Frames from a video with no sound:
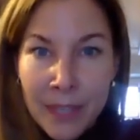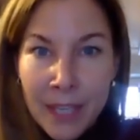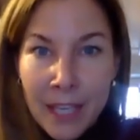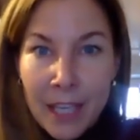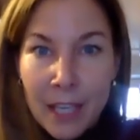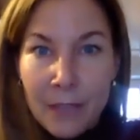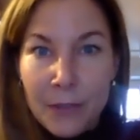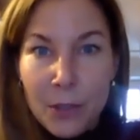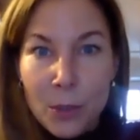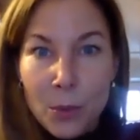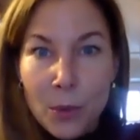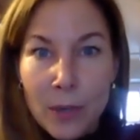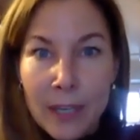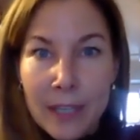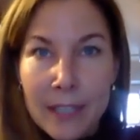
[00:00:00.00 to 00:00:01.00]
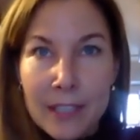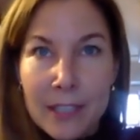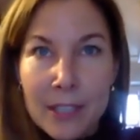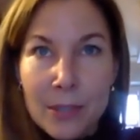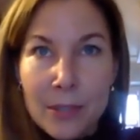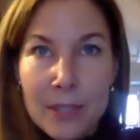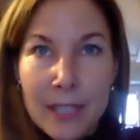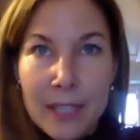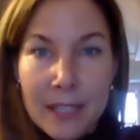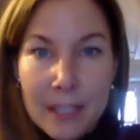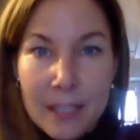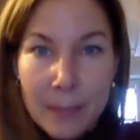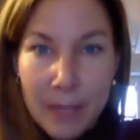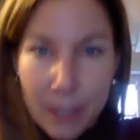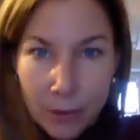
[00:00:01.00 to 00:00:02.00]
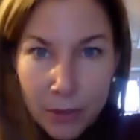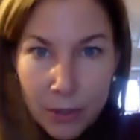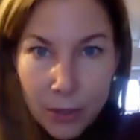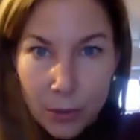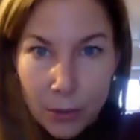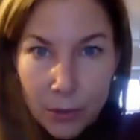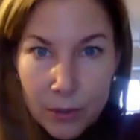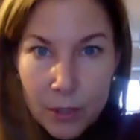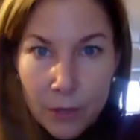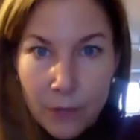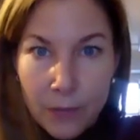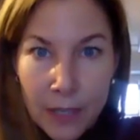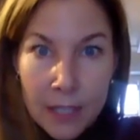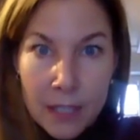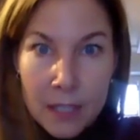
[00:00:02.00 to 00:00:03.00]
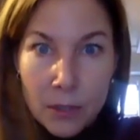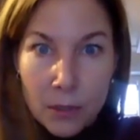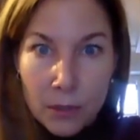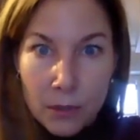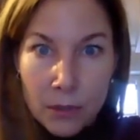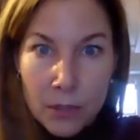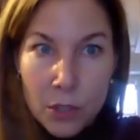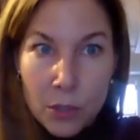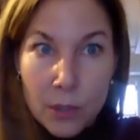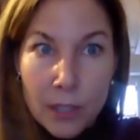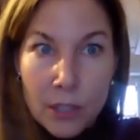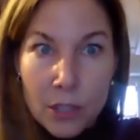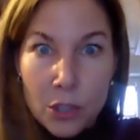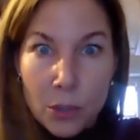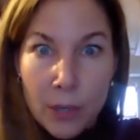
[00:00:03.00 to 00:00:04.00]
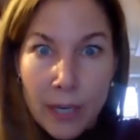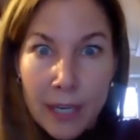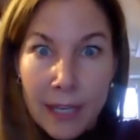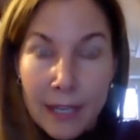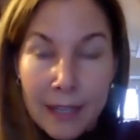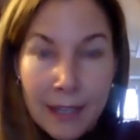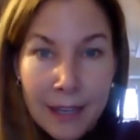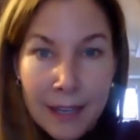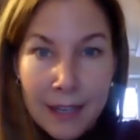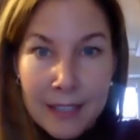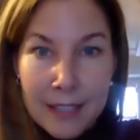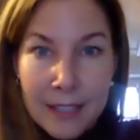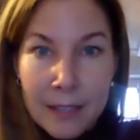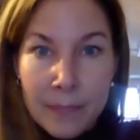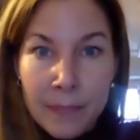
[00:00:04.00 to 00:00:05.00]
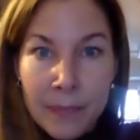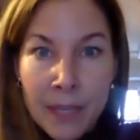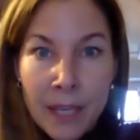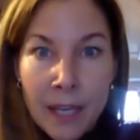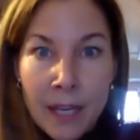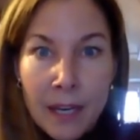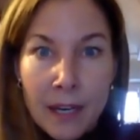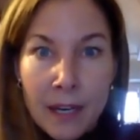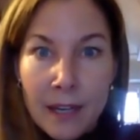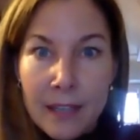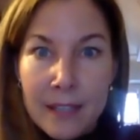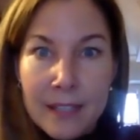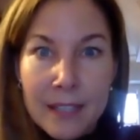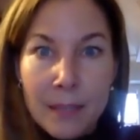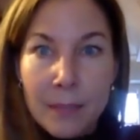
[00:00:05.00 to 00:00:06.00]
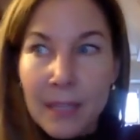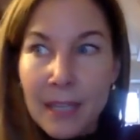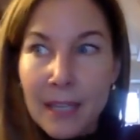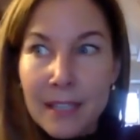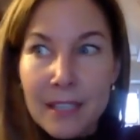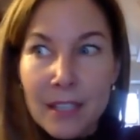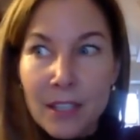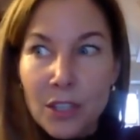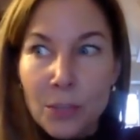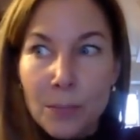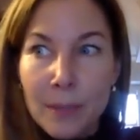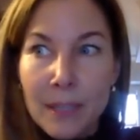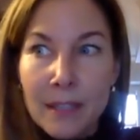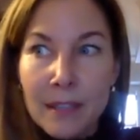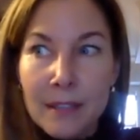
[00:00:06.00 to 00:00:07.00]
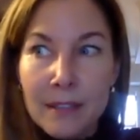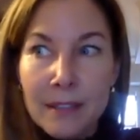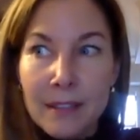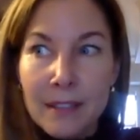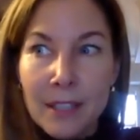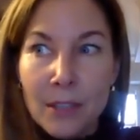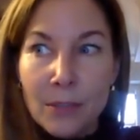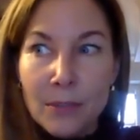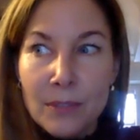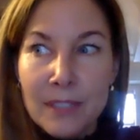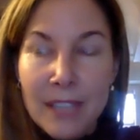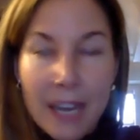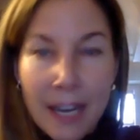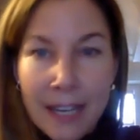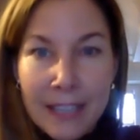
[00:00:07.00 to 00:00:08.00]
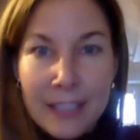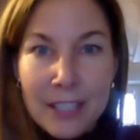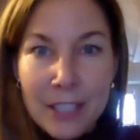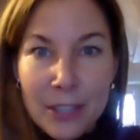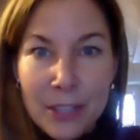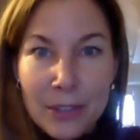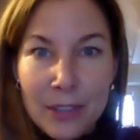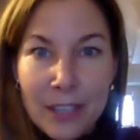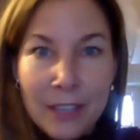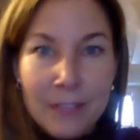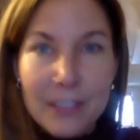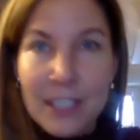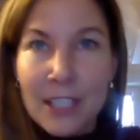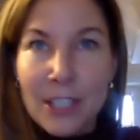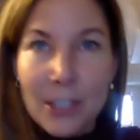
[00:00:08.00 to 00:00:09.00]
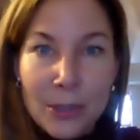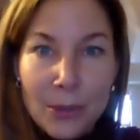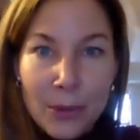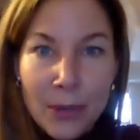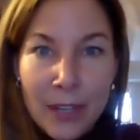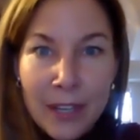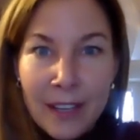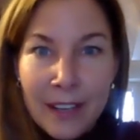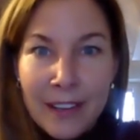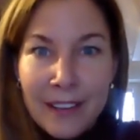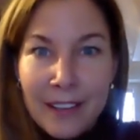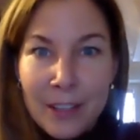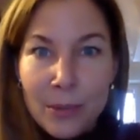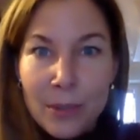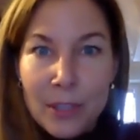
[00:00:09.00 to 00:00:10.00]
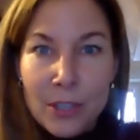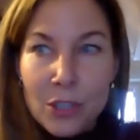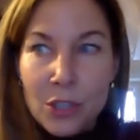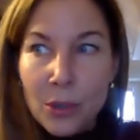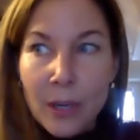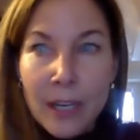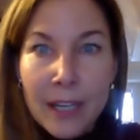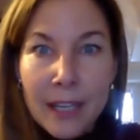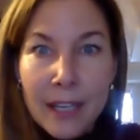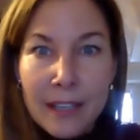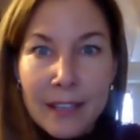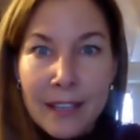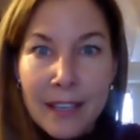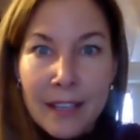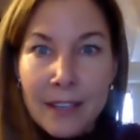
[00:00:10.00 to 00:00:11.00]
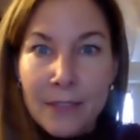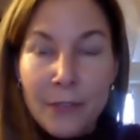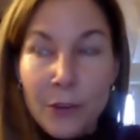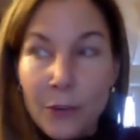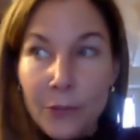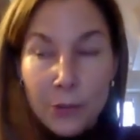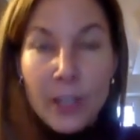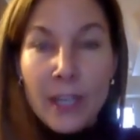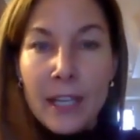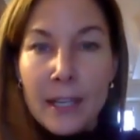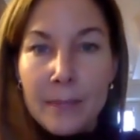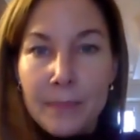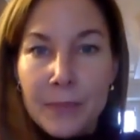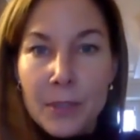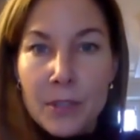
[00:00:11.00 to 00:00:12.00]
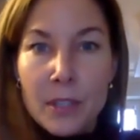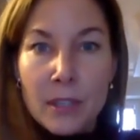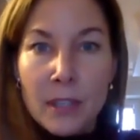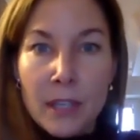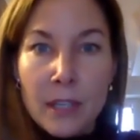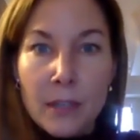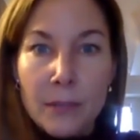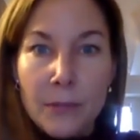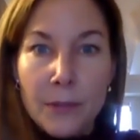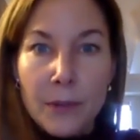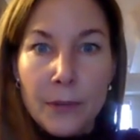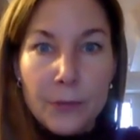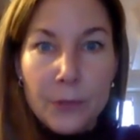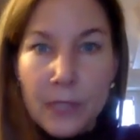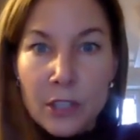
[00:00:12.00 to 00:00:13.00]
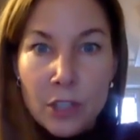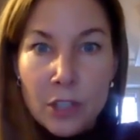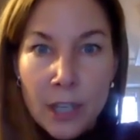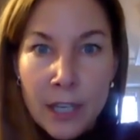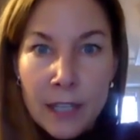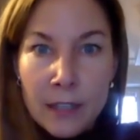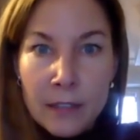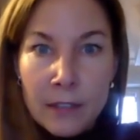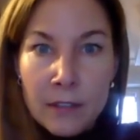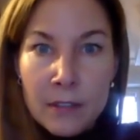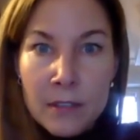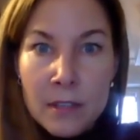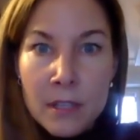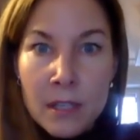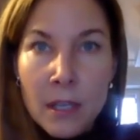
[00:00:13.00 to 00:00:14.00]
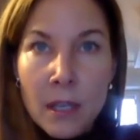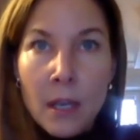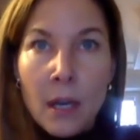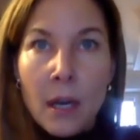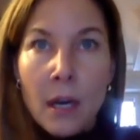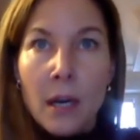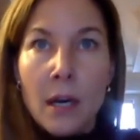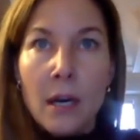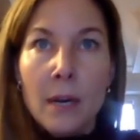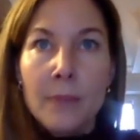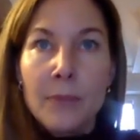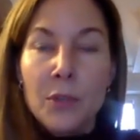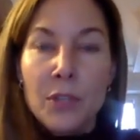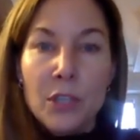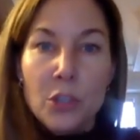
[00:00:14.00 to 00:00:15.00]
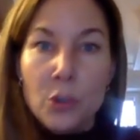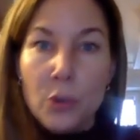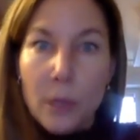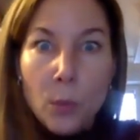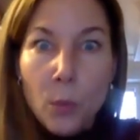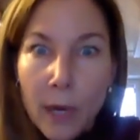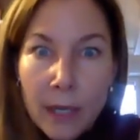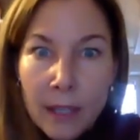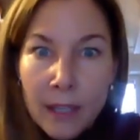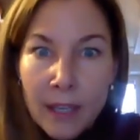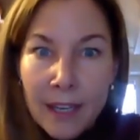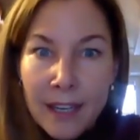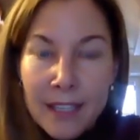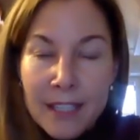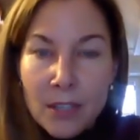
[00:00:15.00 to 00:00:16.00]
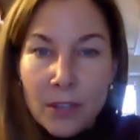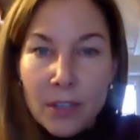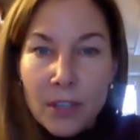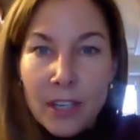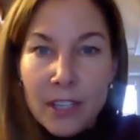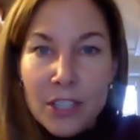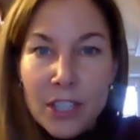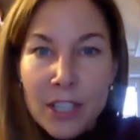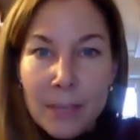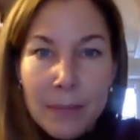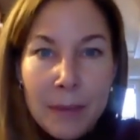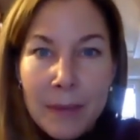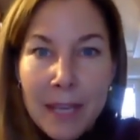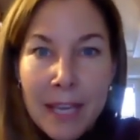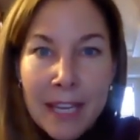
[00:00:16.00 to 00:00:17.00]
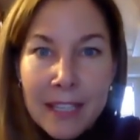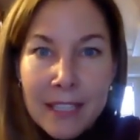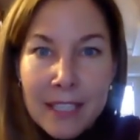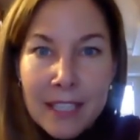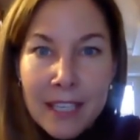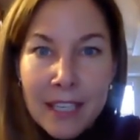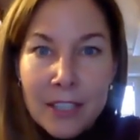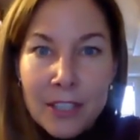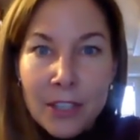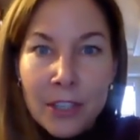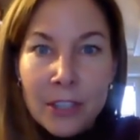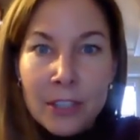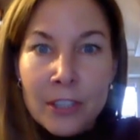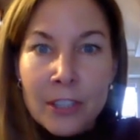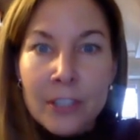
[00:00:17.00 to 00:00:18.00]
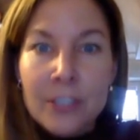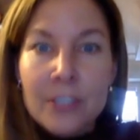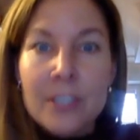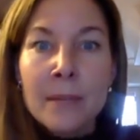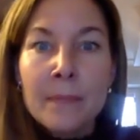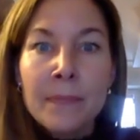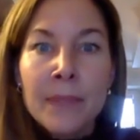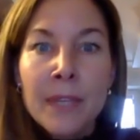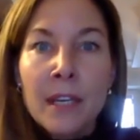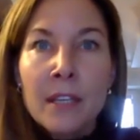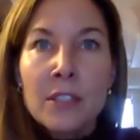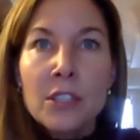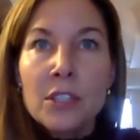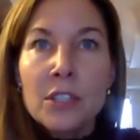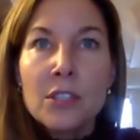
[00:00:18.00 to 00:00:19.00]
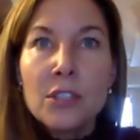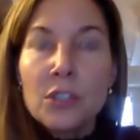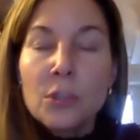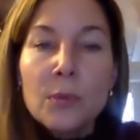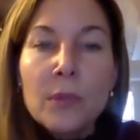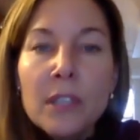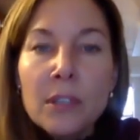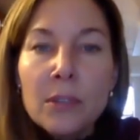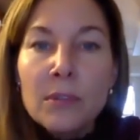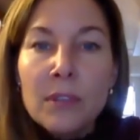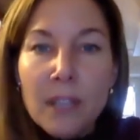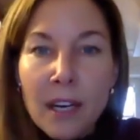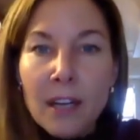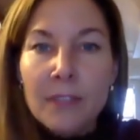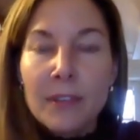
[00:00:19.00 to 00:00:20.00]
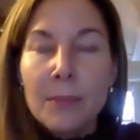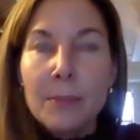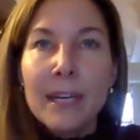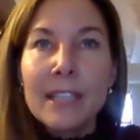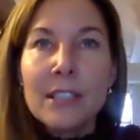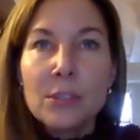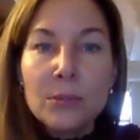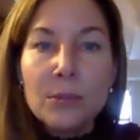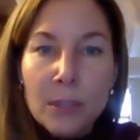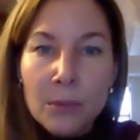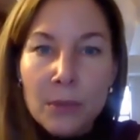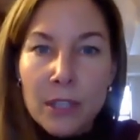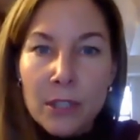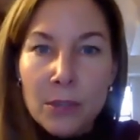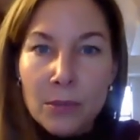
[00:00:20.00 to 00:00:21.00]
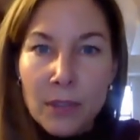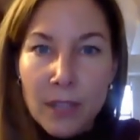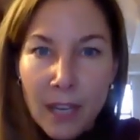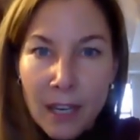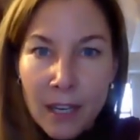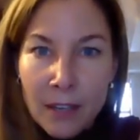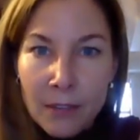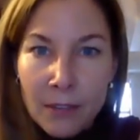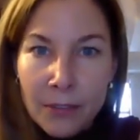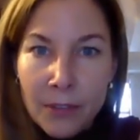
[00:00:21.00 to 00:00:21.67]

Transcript: if you want to set some health goals or fitness goals, you can join a class, uh, some class that you've been, you know, dying to do, love to do. You can join it and for free. There's a lot of free trials. Um, you can join one class, it'll cost you maybe eight to ten dollars. Just do what you love, and by doing what you love,